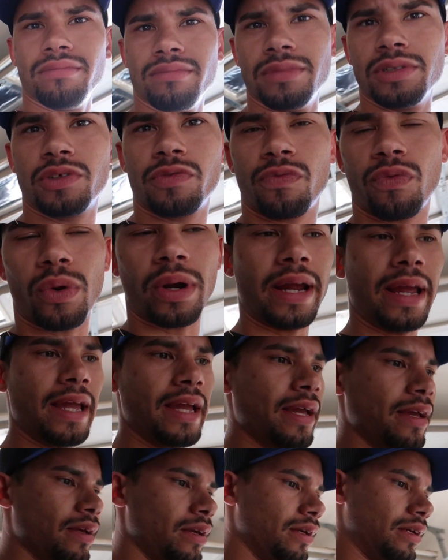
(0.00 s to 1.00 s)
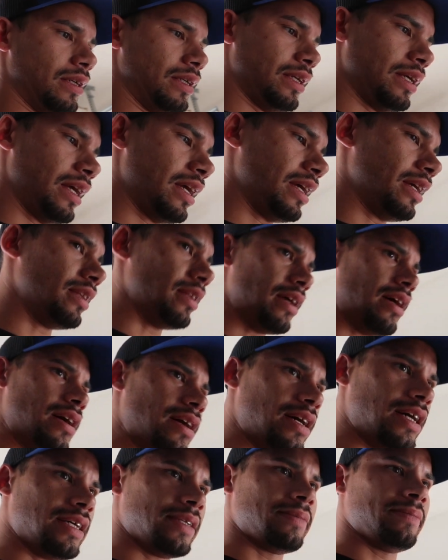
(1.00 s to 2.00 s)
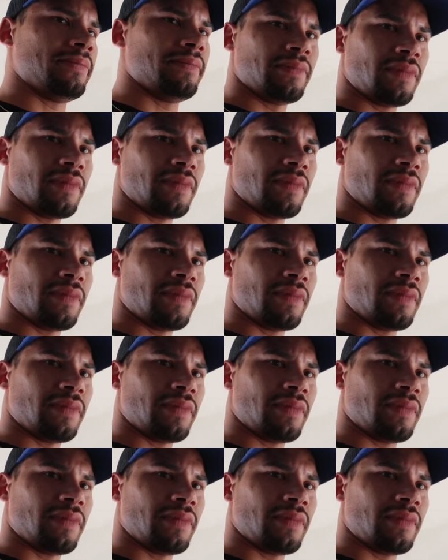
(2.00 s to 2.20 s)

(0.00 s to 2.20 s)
It's free. And I